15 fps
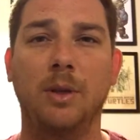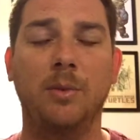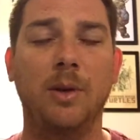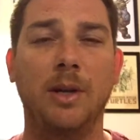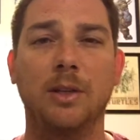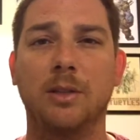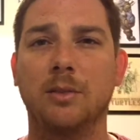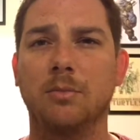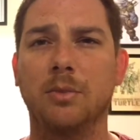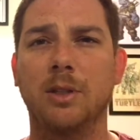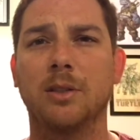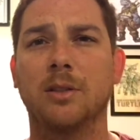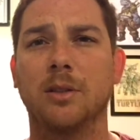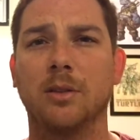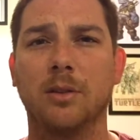I just
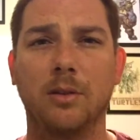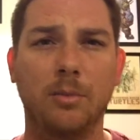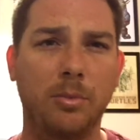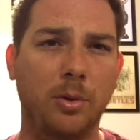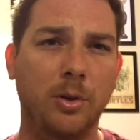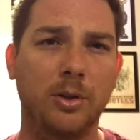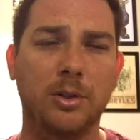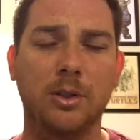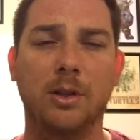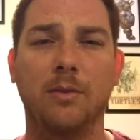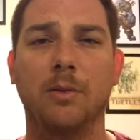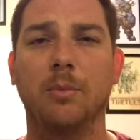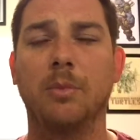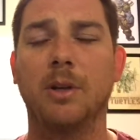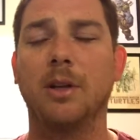missed a little portion of
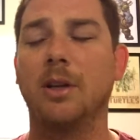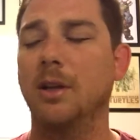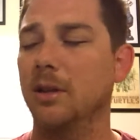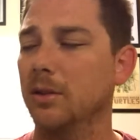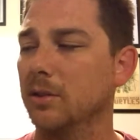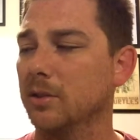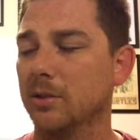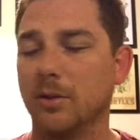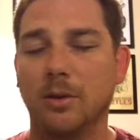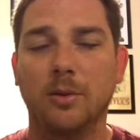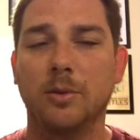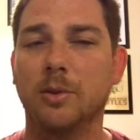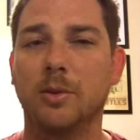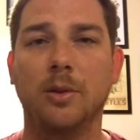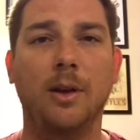it. But again, the story
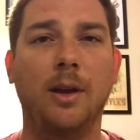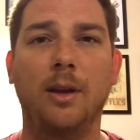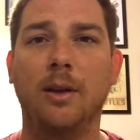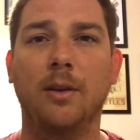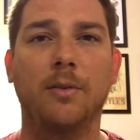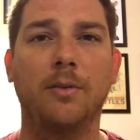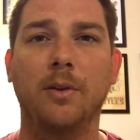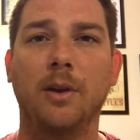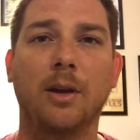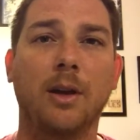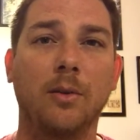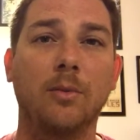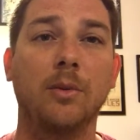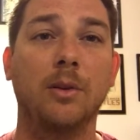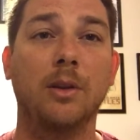was great, and I feel like I
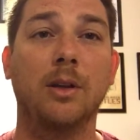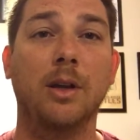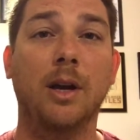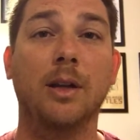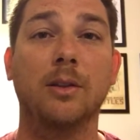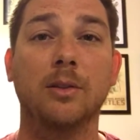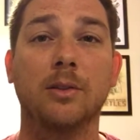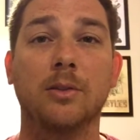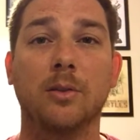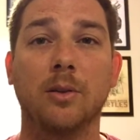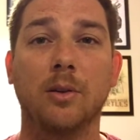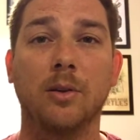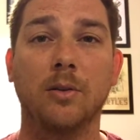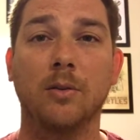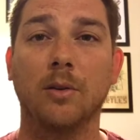really got the
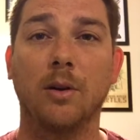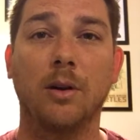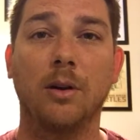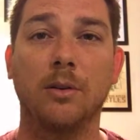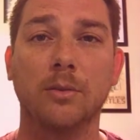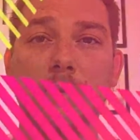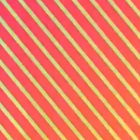story overall.